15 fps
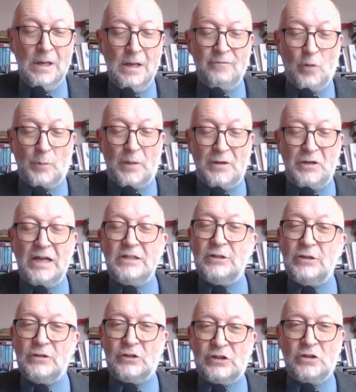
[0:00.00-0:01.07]
from the
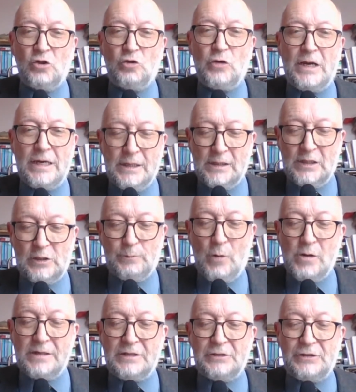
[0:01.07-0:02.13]
19th century English
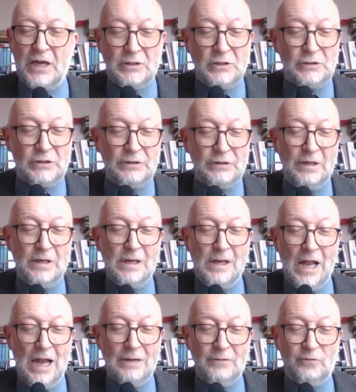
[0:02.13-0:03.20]
poet Tennyson,
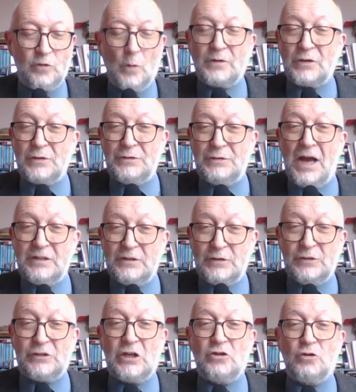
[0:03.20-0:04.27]
and from the
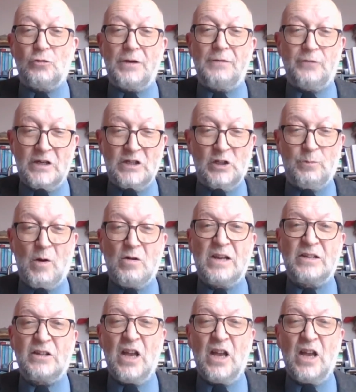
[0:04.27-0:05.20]
19th century French poet